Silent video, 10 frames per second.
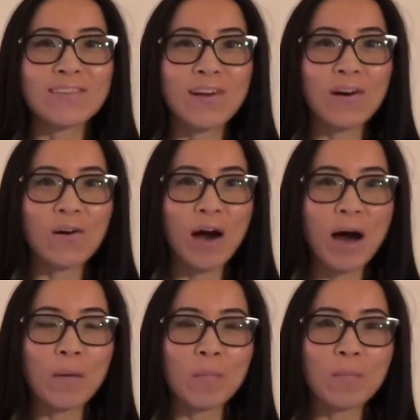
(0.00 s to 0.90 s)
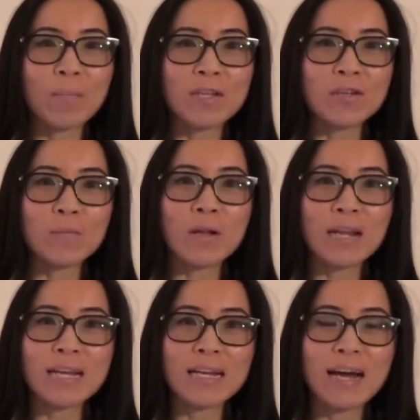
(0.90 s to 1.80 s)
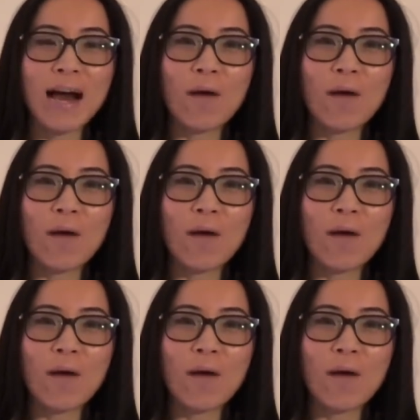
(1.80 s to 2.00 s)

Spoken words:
So, Mr. Molina,